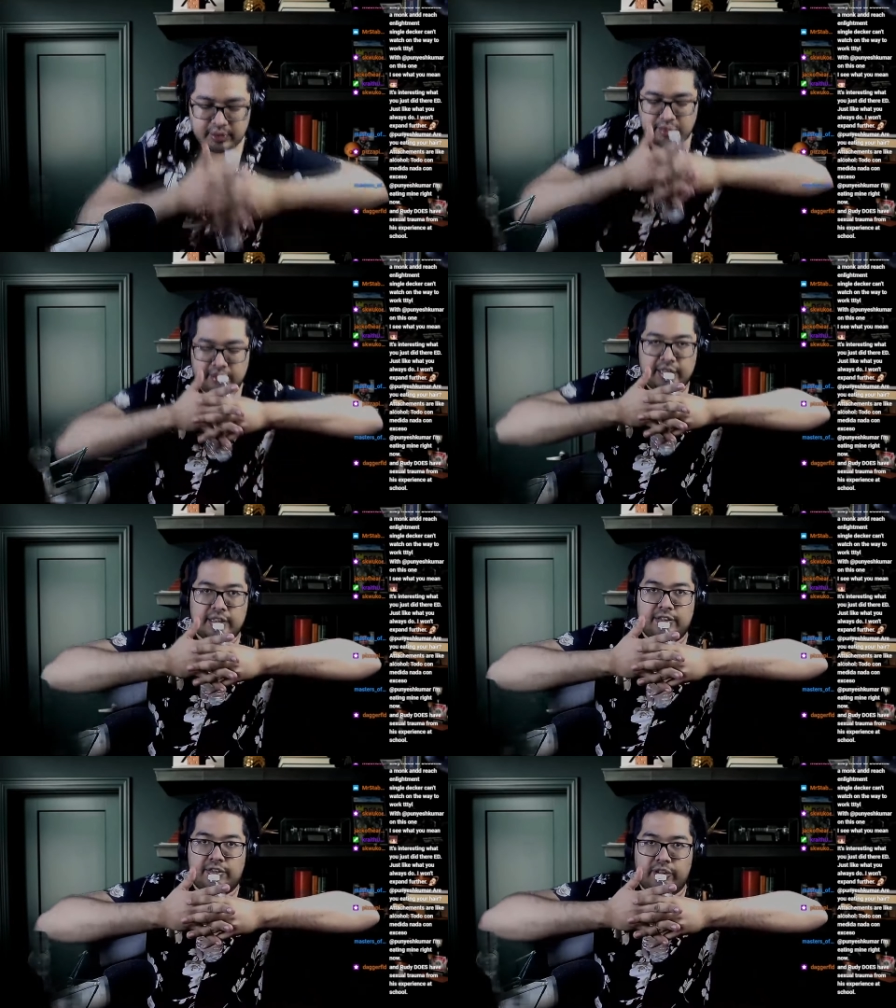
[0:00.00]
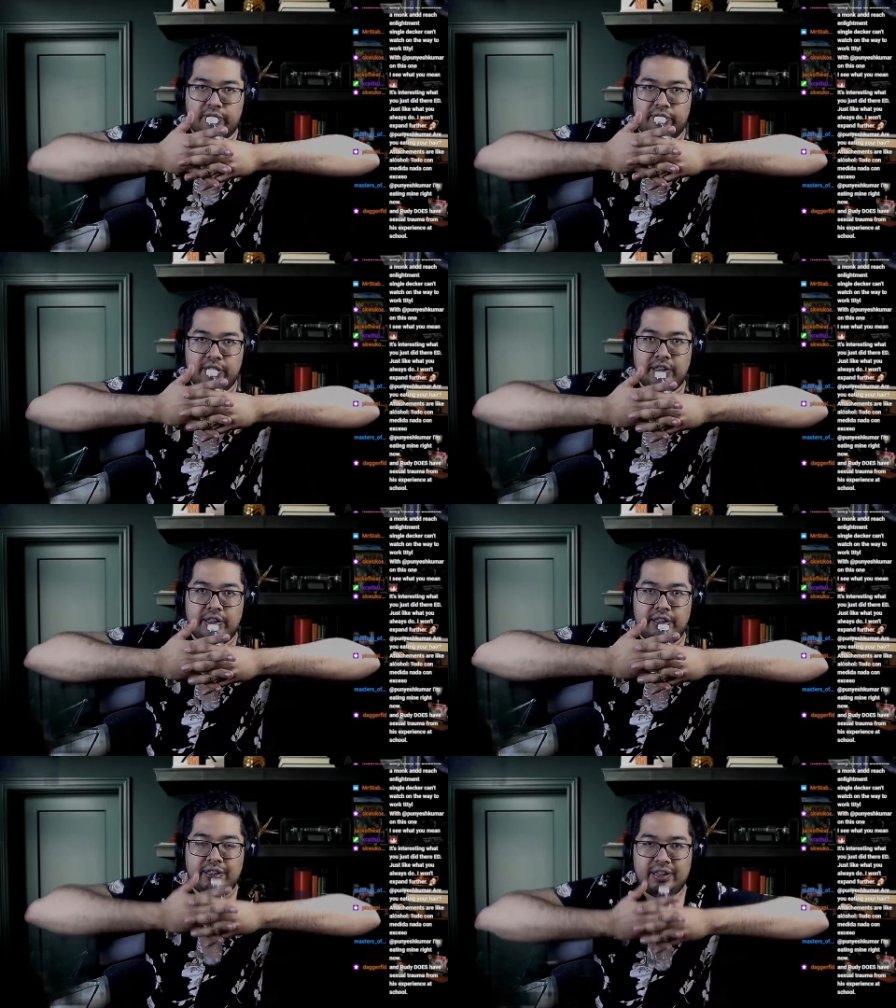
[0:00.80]
It's like this, dude.
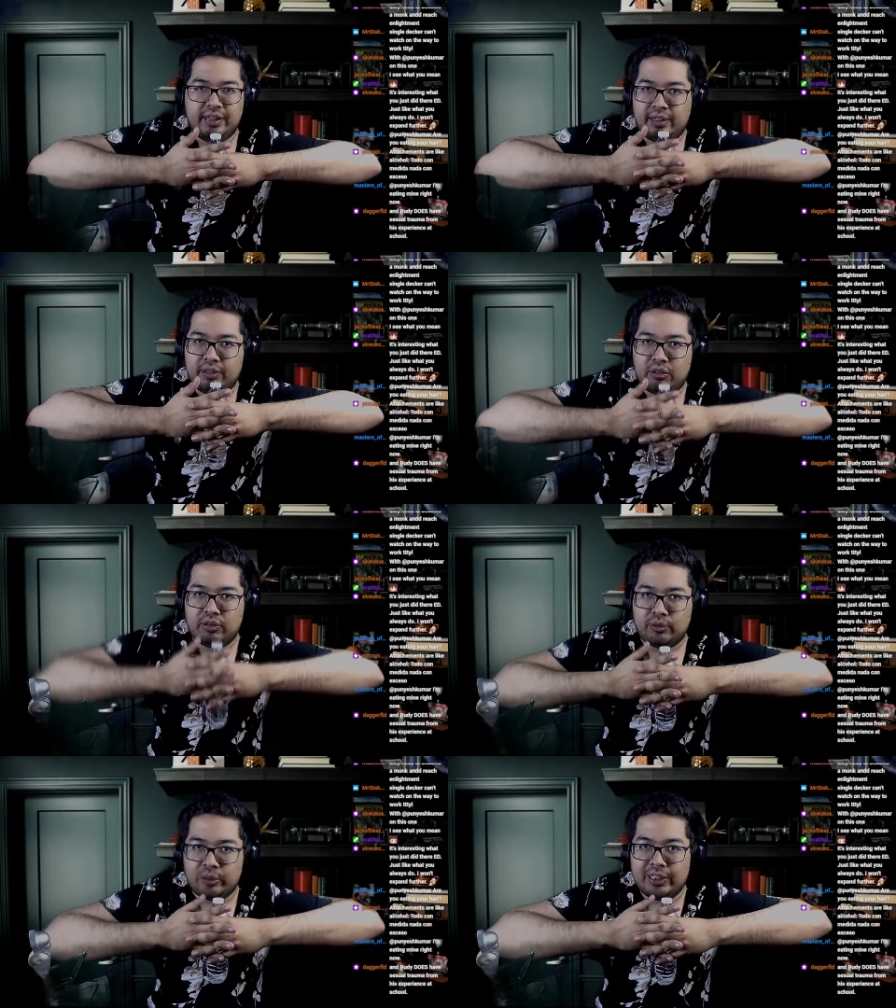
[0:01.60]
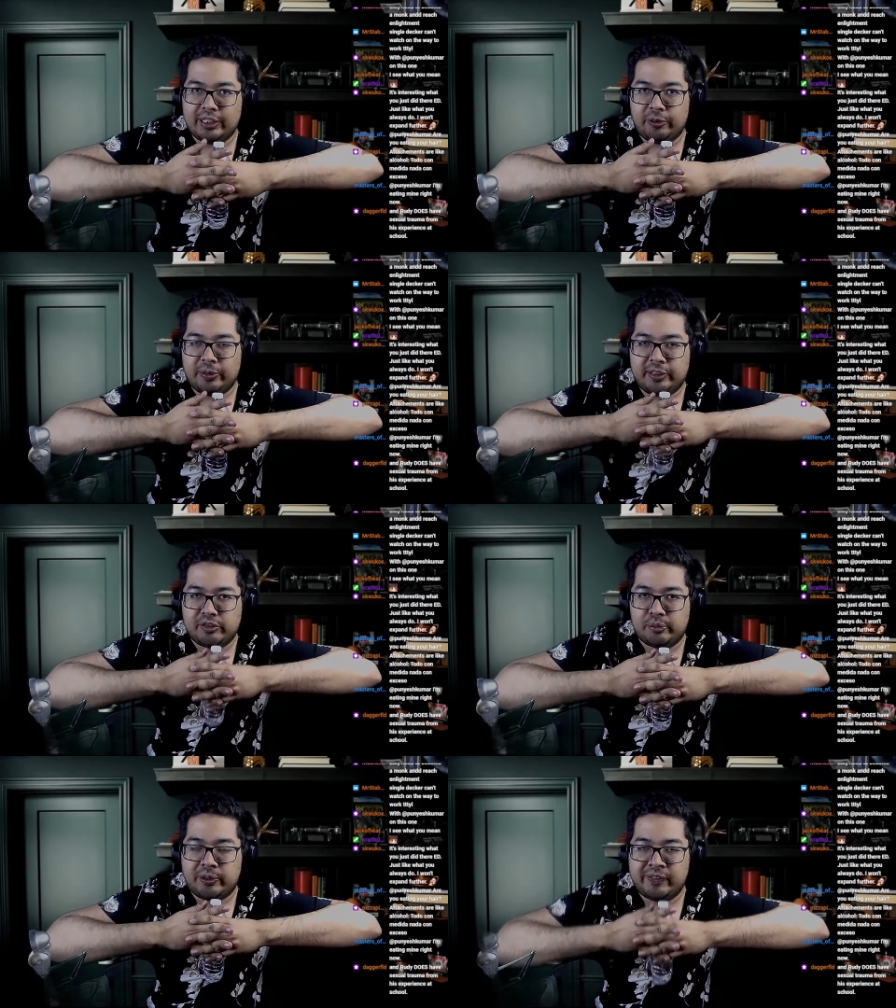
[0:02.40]
Quite literally, in
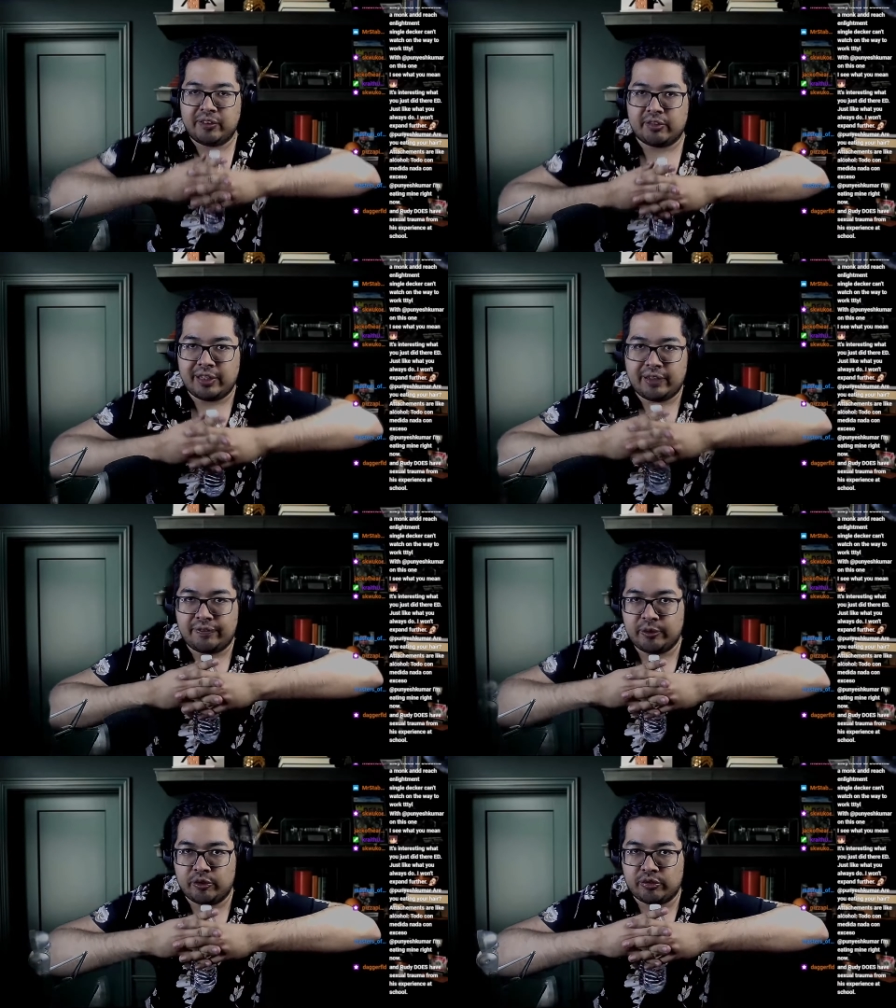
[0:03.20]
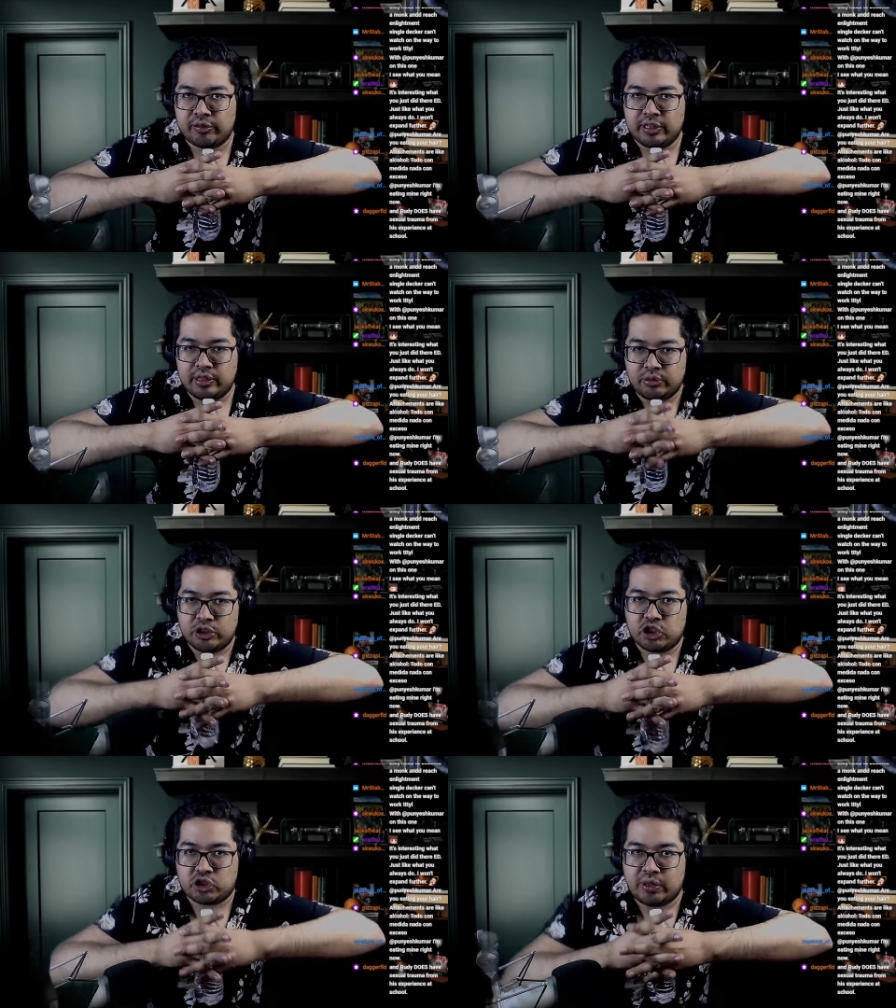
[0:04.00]
his previous life, he was
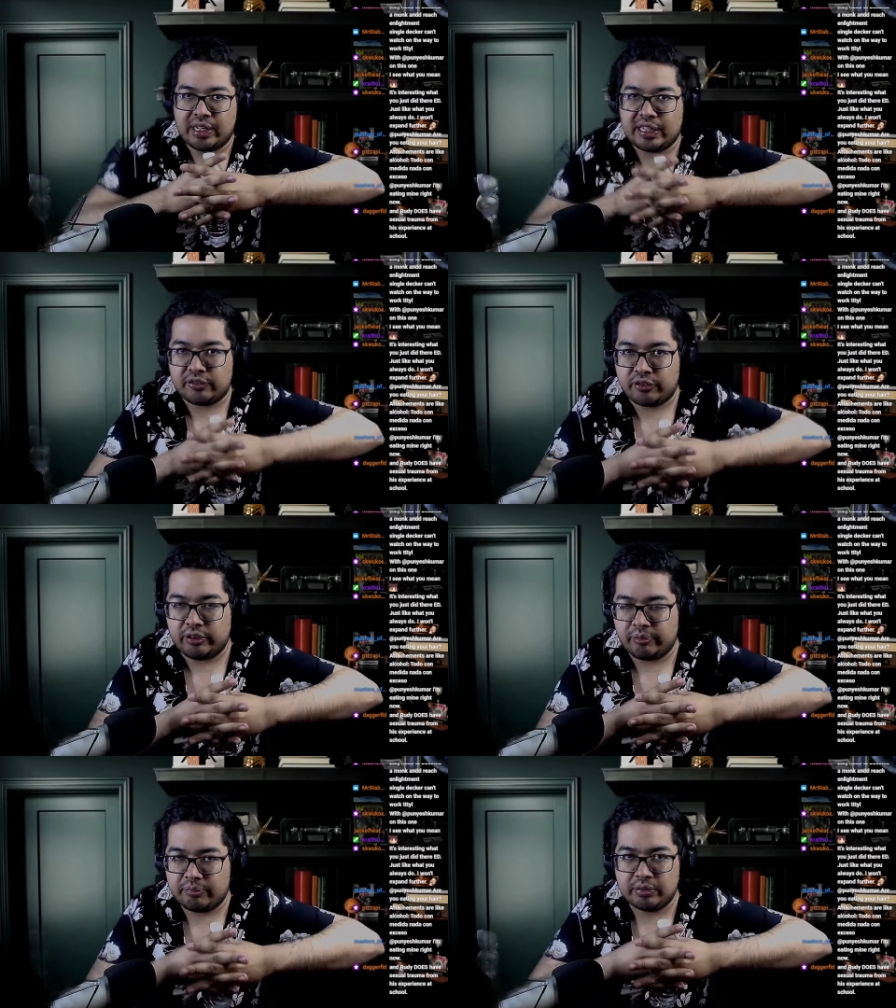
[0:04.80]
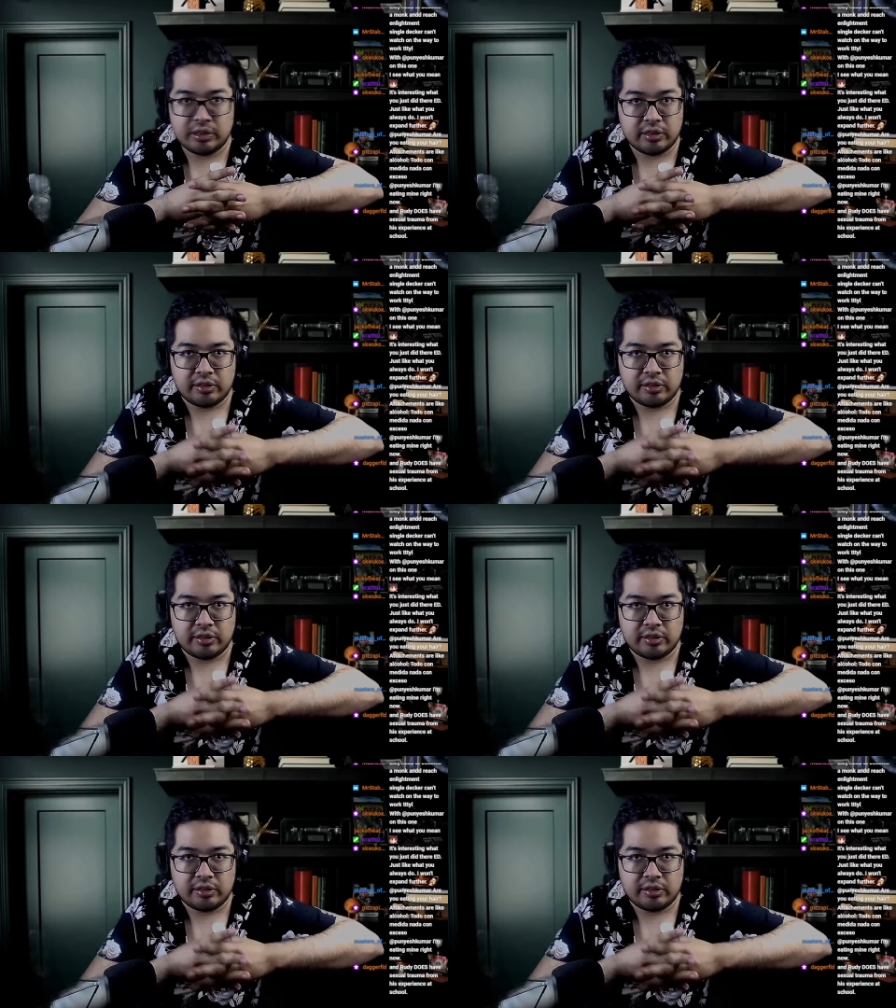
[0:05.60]
restrained from